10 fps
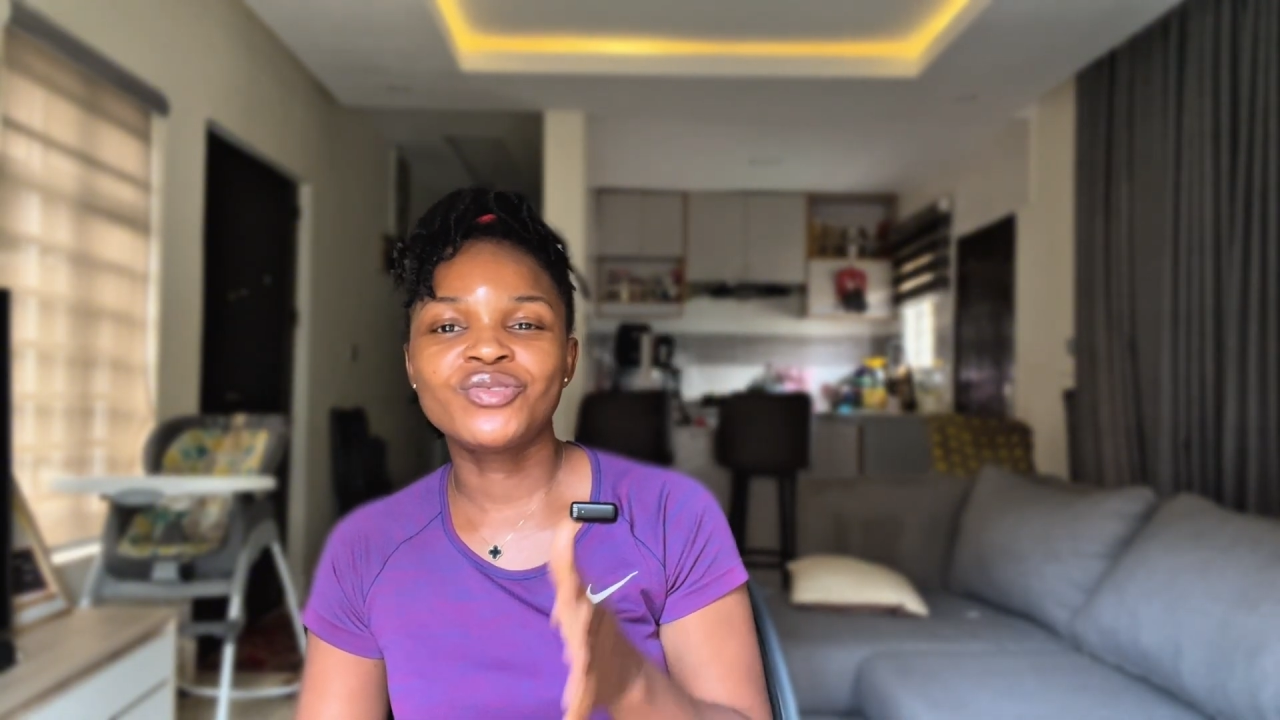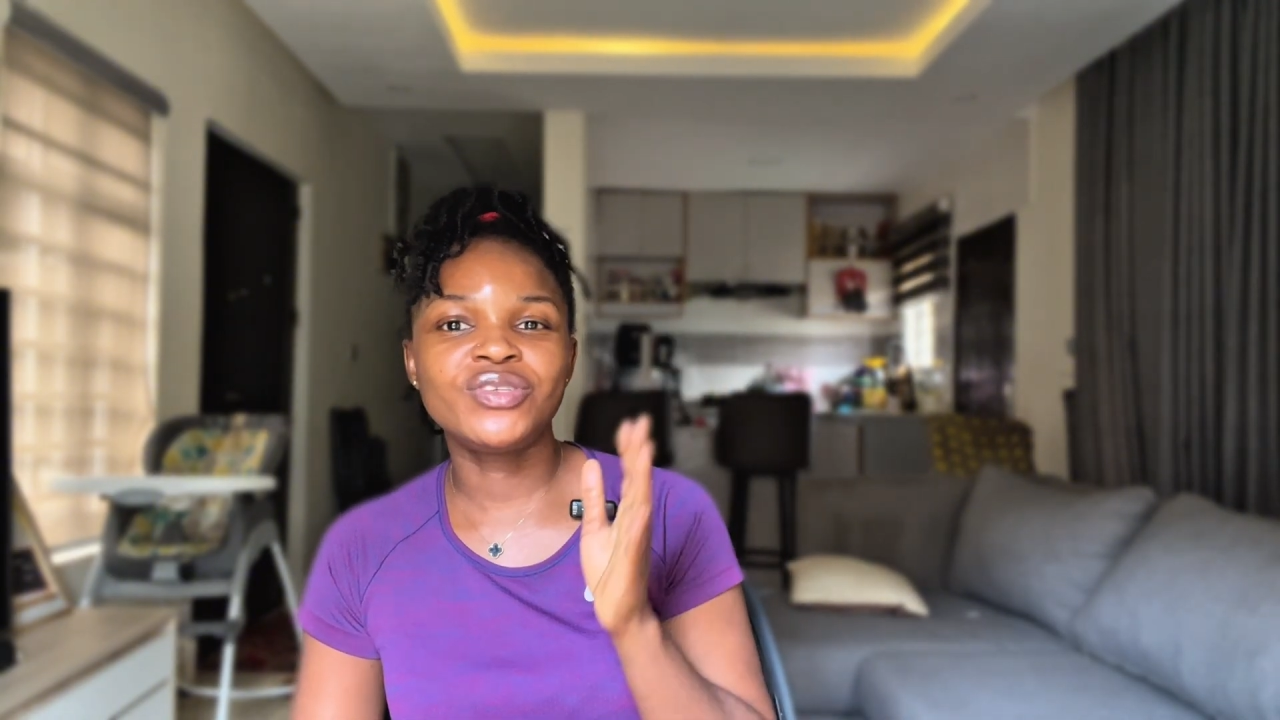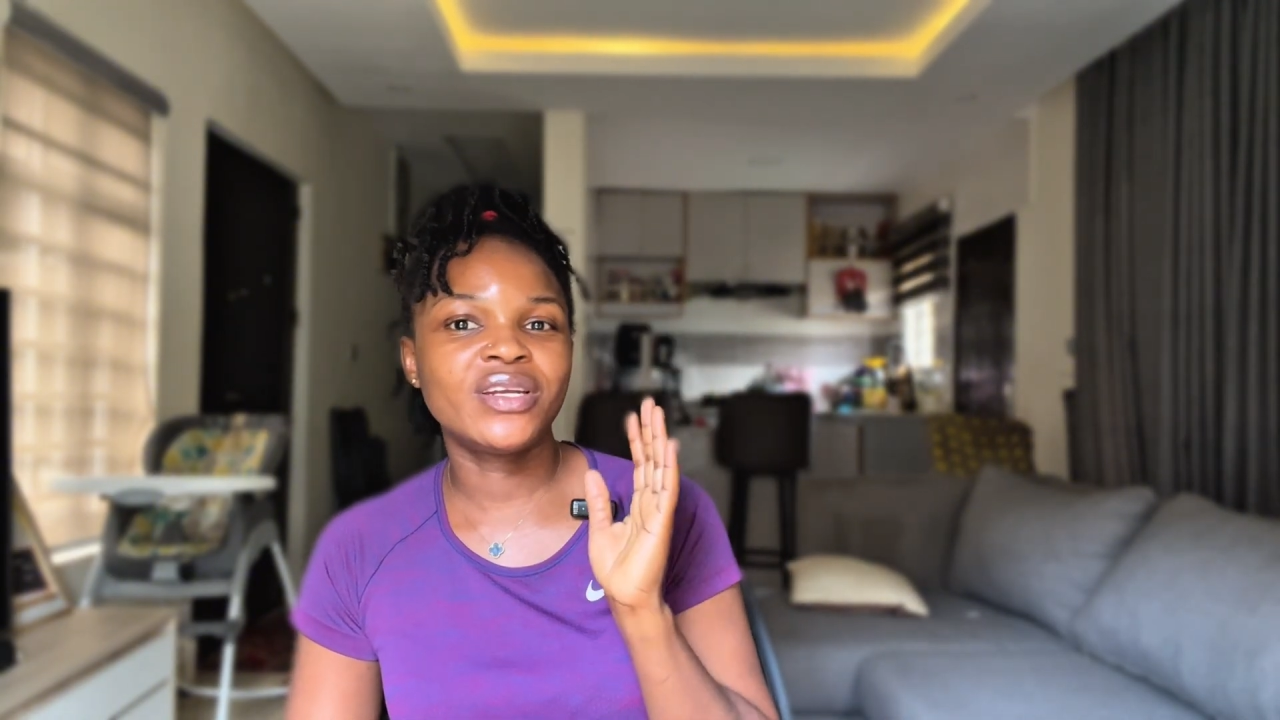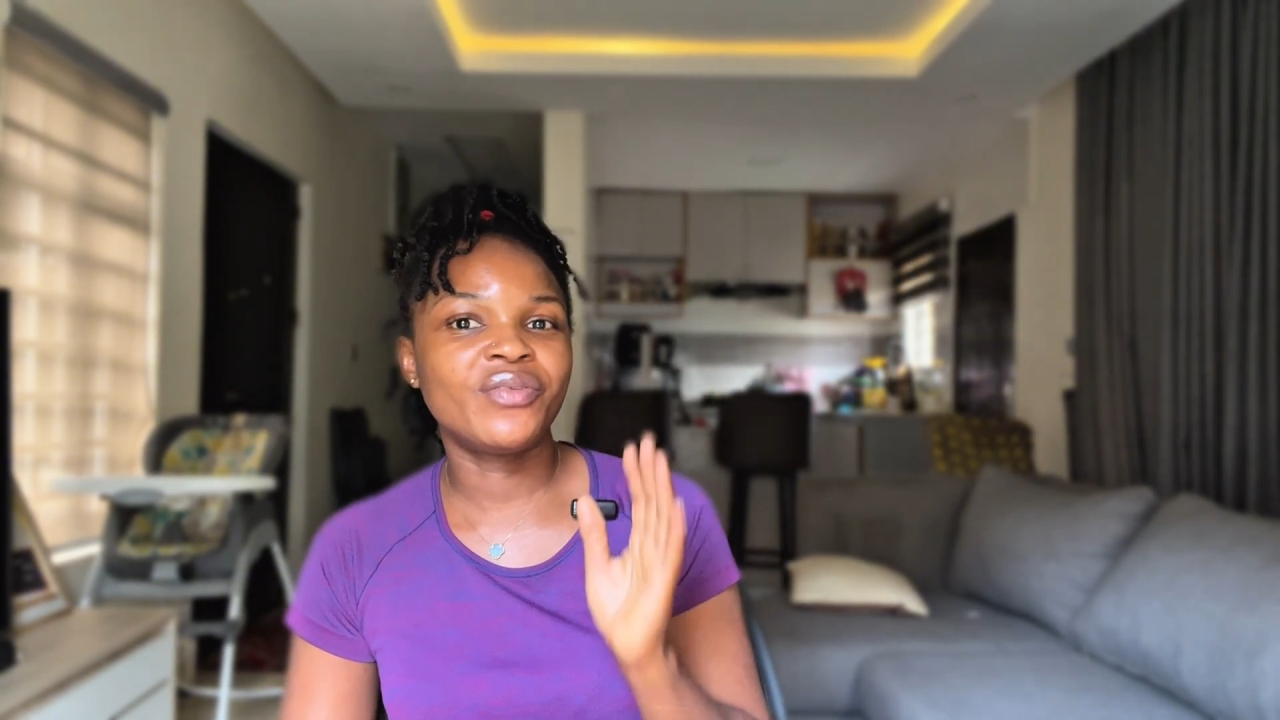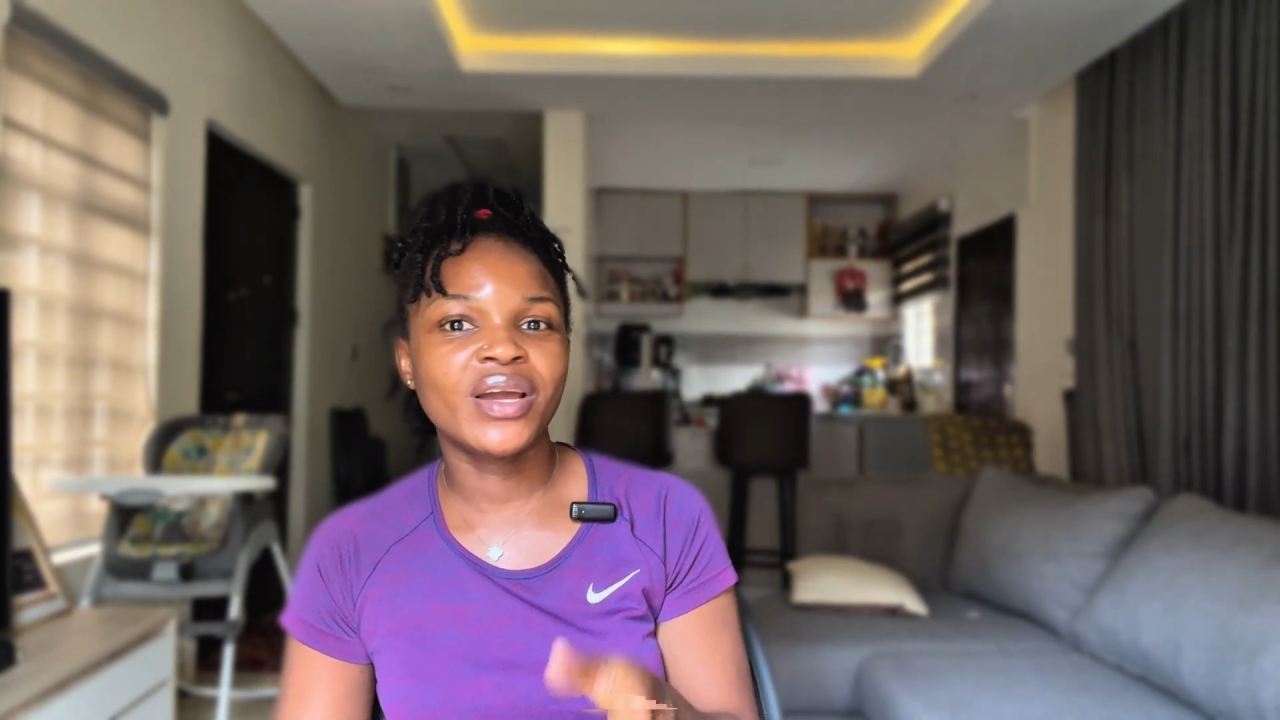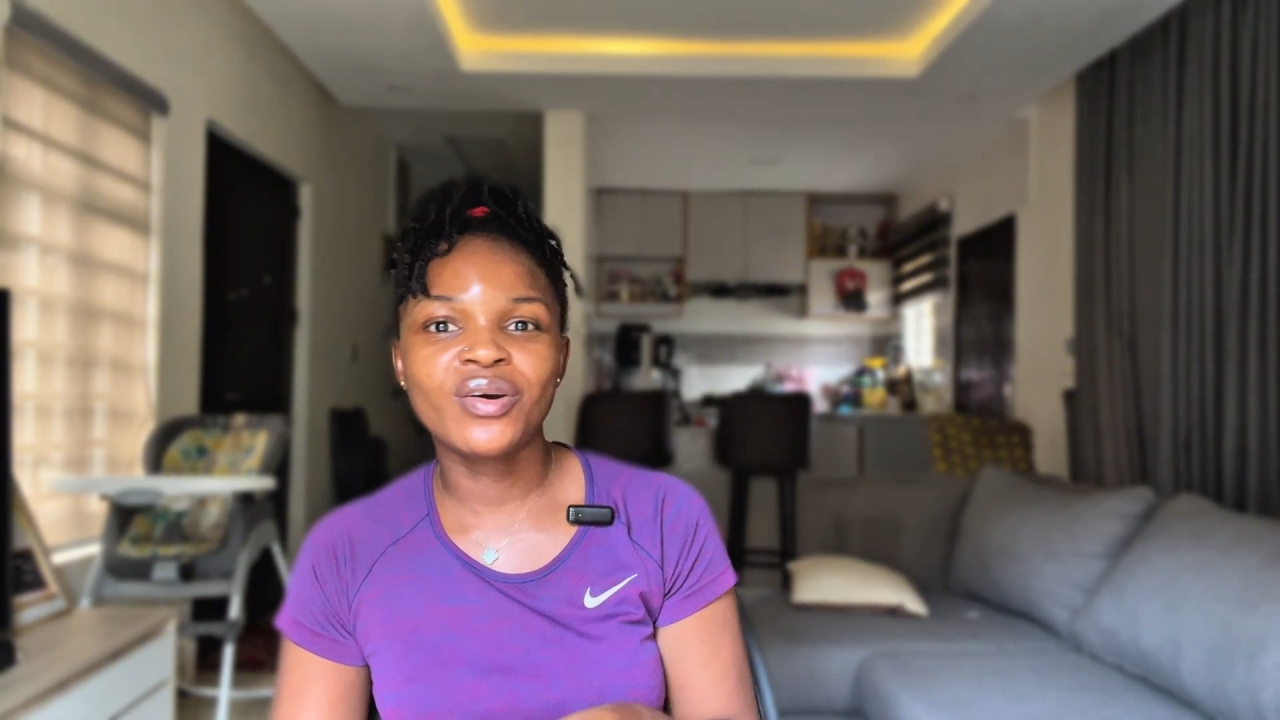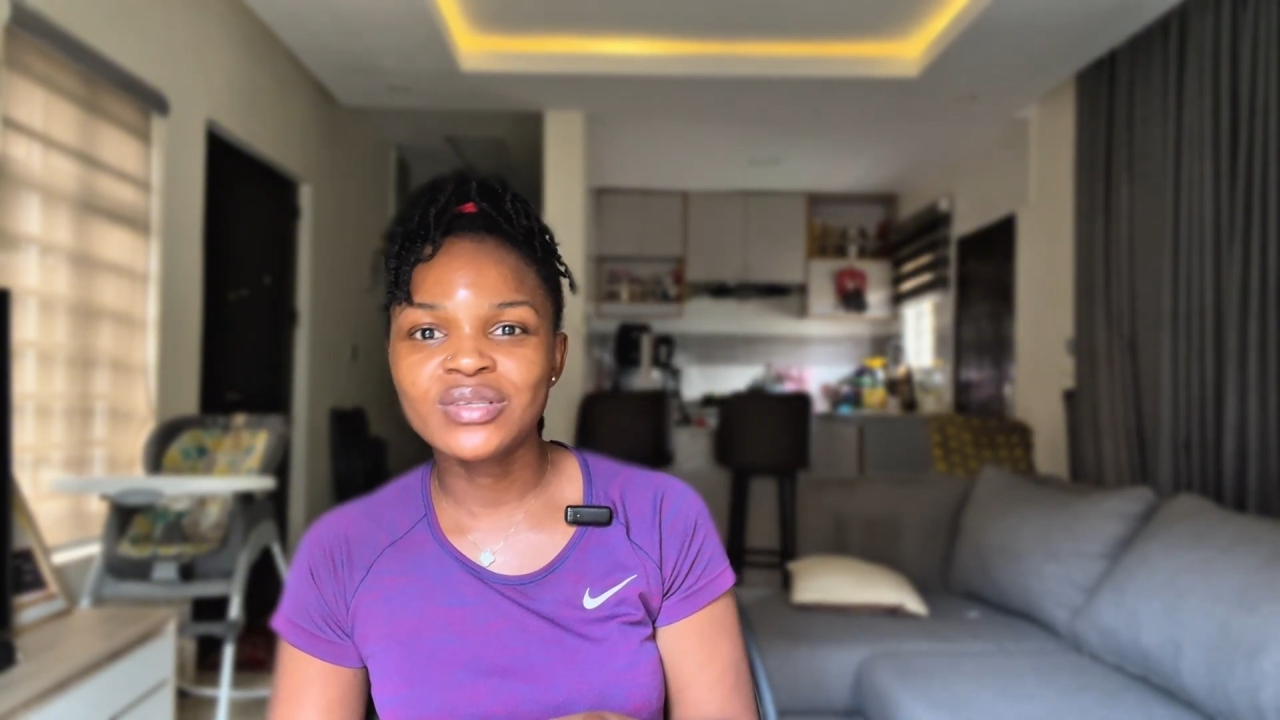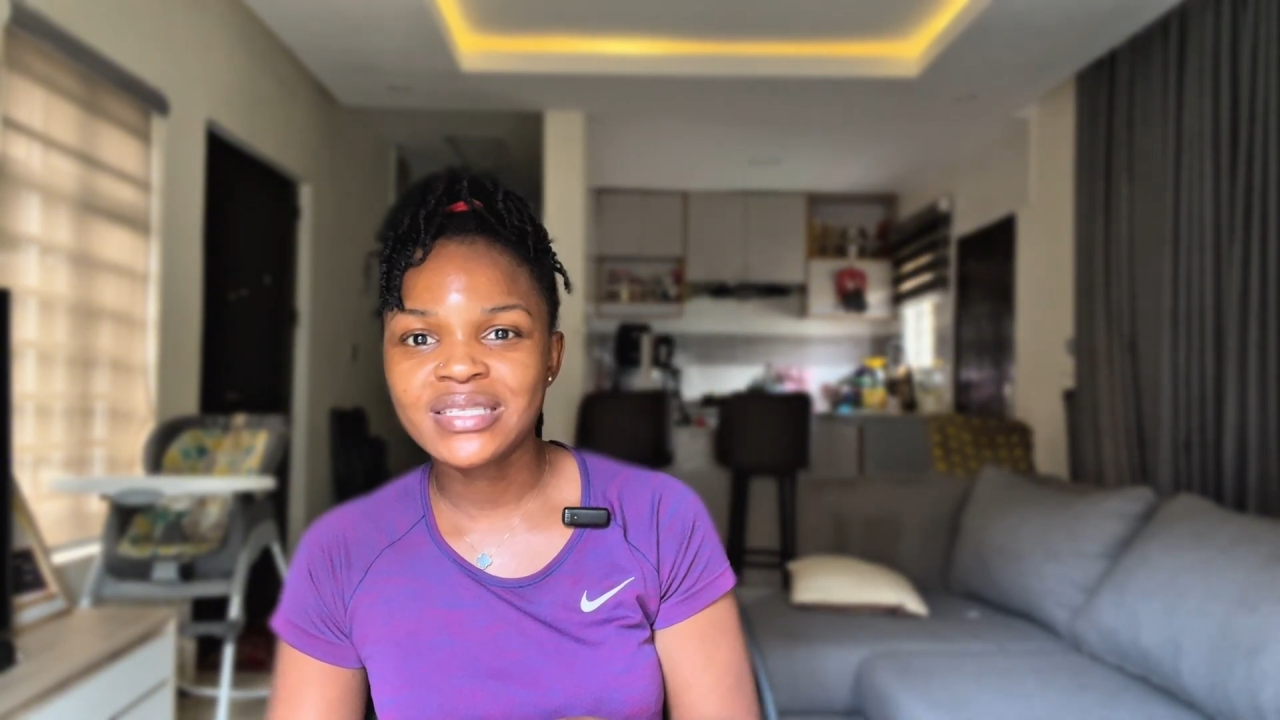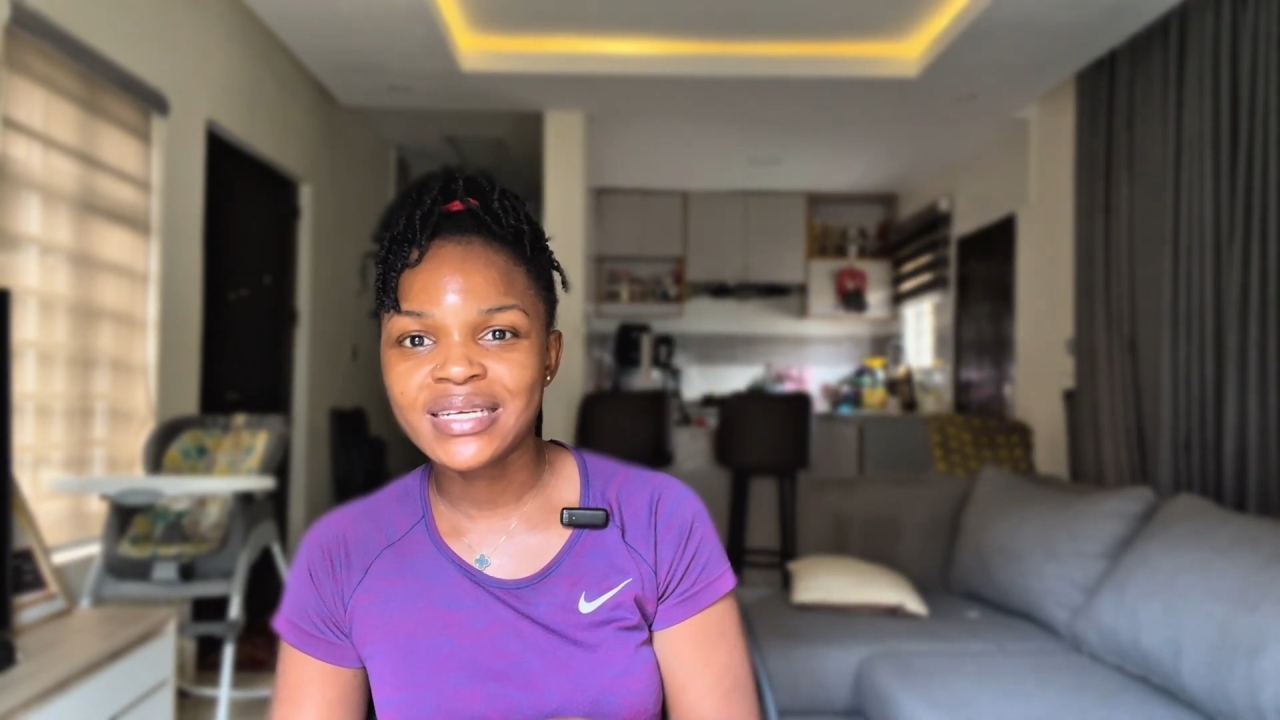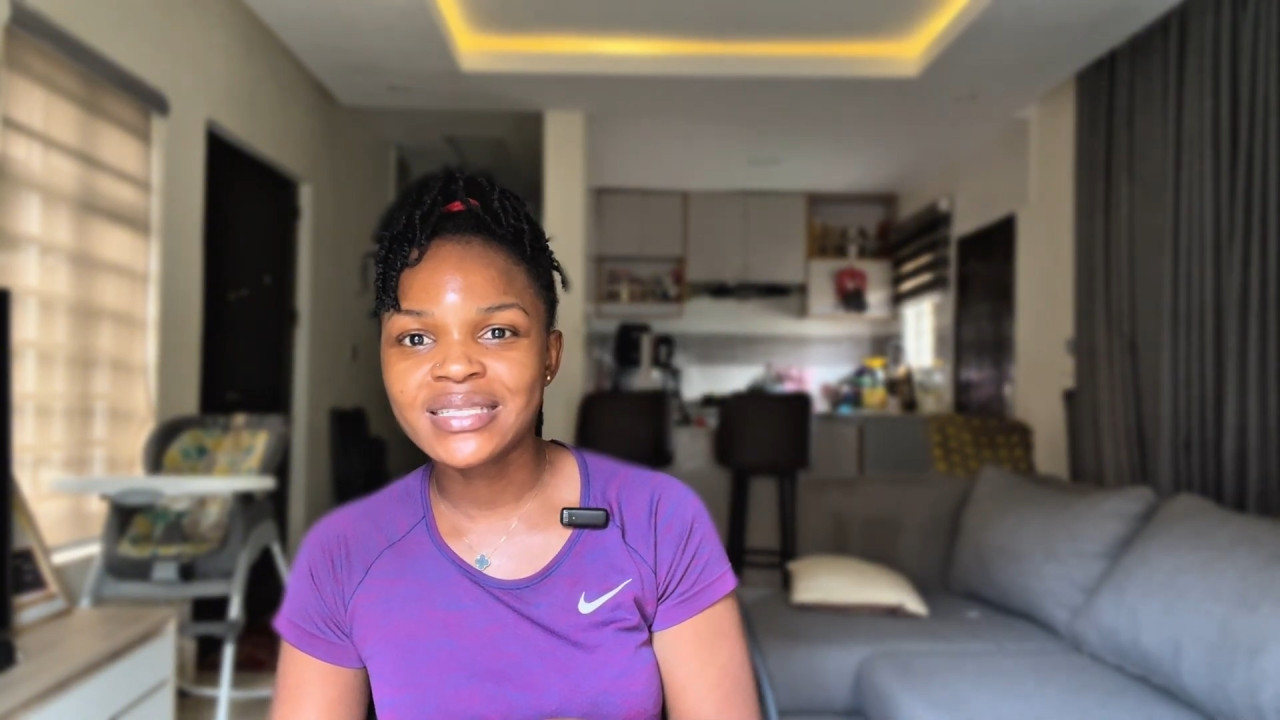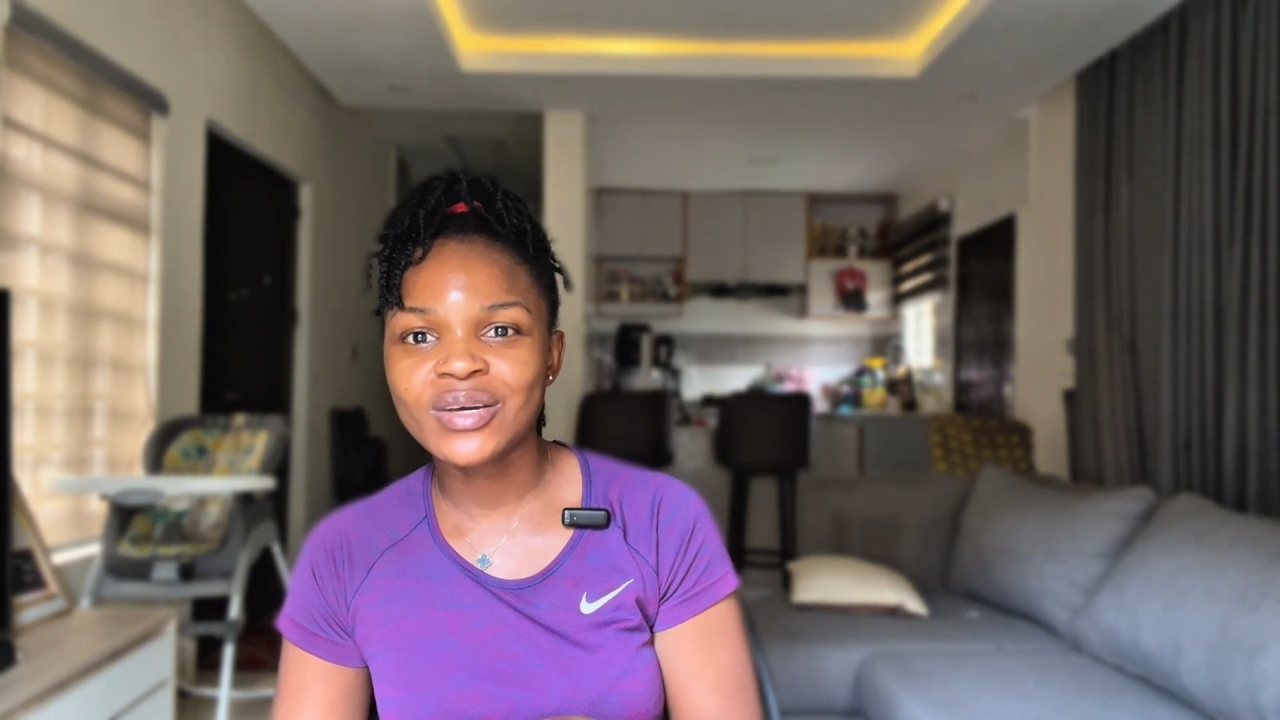to generate content,